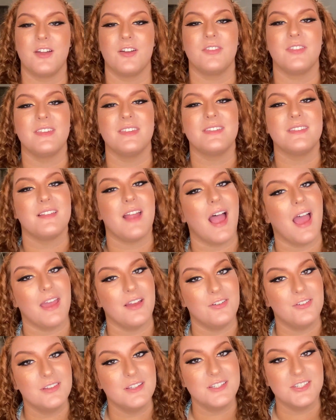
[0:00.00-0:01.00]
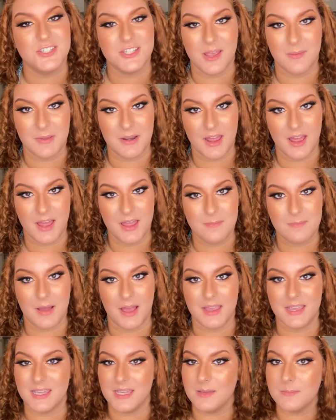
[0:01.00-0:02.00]
They're the Style Gemini
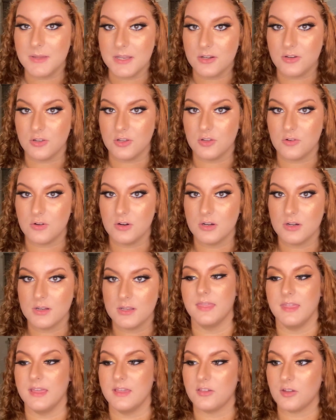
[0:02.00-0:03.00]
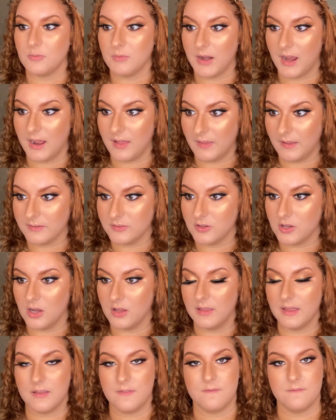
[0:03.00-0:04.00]
by Eben, New York. These are what I like to call
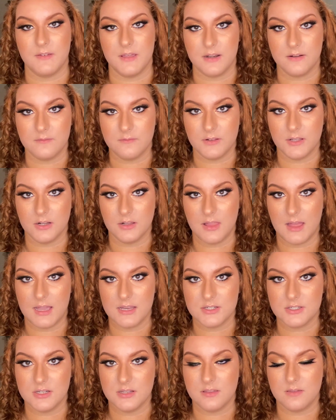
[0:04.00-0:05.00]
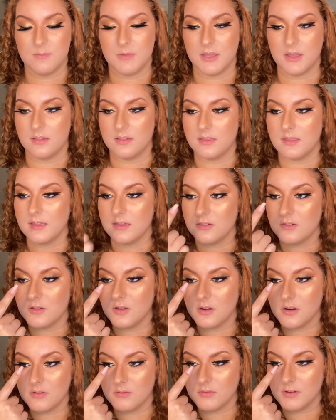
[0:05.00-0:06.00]
like fit and flare lashes because they
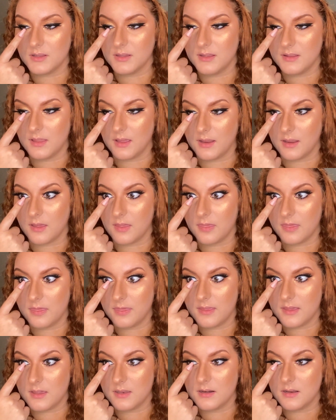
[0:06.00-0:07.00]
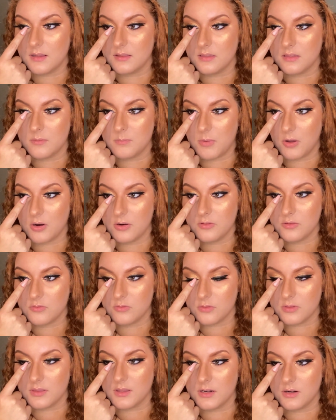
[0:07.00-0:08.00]
start really like thin and sparse
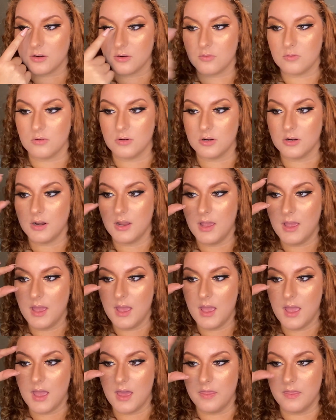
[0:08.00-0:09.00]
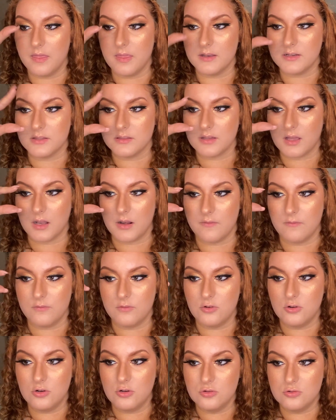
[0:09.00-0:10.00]
towards the inner corner, and then they just kind of
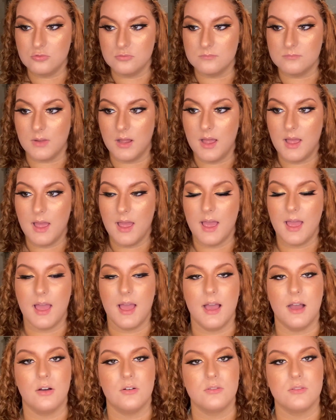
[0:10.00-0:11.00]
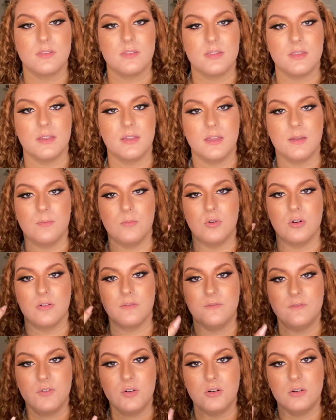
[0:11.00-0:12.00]
loom out and get more
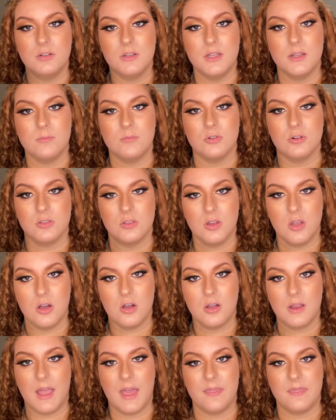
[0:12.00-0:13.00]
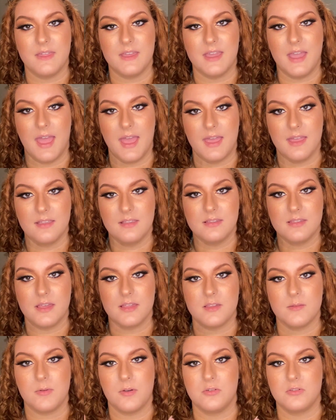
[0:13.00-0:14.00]
full and more long at the ends,
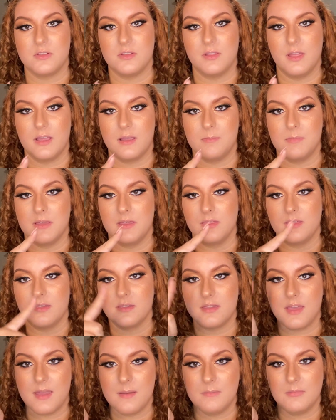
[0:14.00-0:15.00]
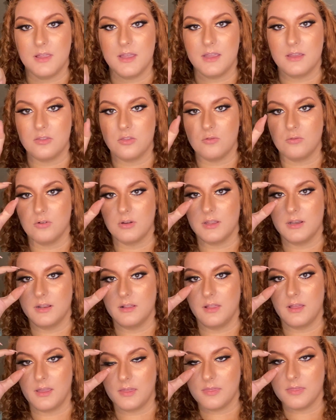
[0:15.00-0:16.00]
as opposed to like being the same length or
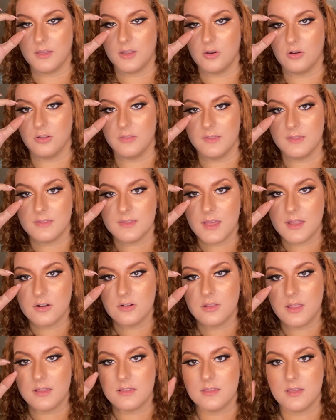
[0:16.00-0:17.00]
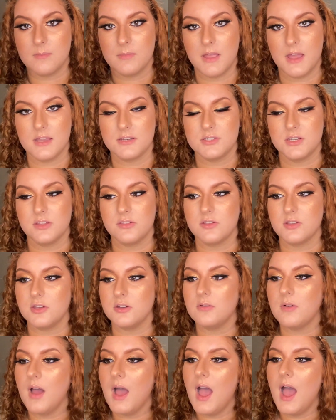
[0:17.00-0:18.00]
getting like thicker in the center like some lashes
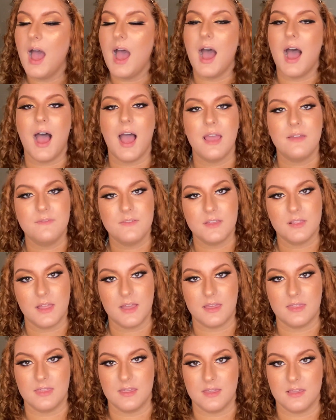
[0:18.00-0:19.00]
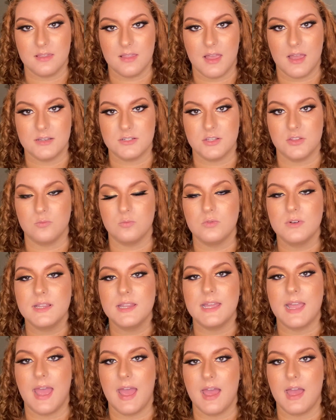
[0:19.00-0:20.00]
do. I feel like these lashes
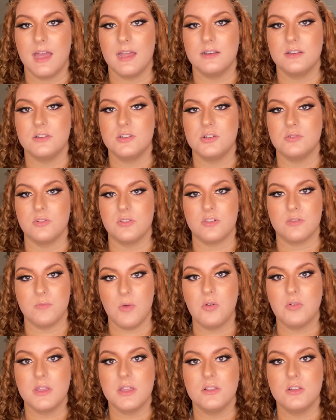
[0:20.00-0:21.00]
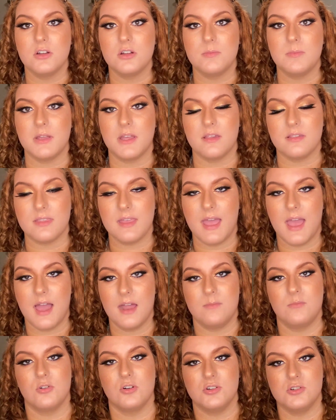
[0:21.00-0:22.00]
really add to a smoky look because they
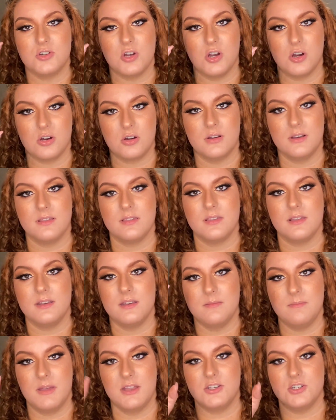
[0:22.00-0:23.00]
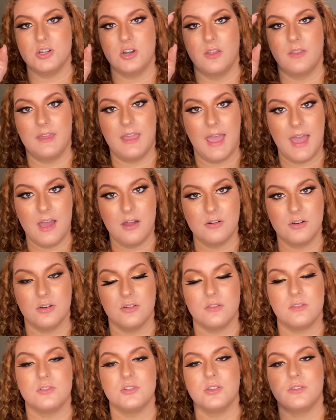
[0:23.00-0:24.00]
add more darkness and dimension on the
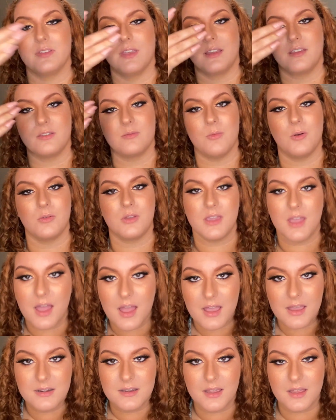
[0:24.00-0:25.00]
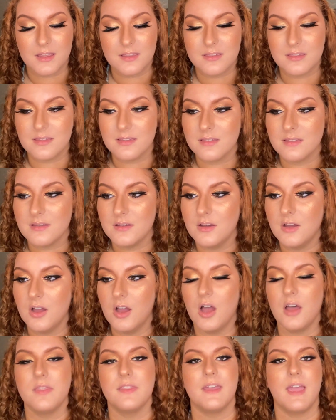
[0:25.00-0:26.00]
outers, just like a smoky eye does.
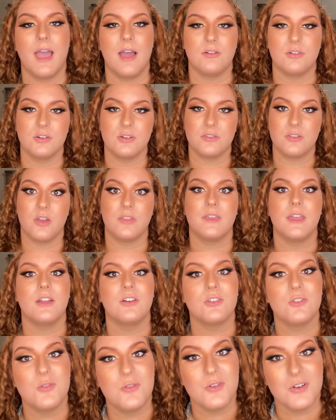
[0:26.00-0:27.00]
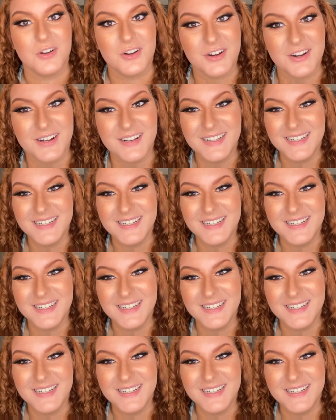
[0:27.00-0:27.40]
On the outers, on the outer corner.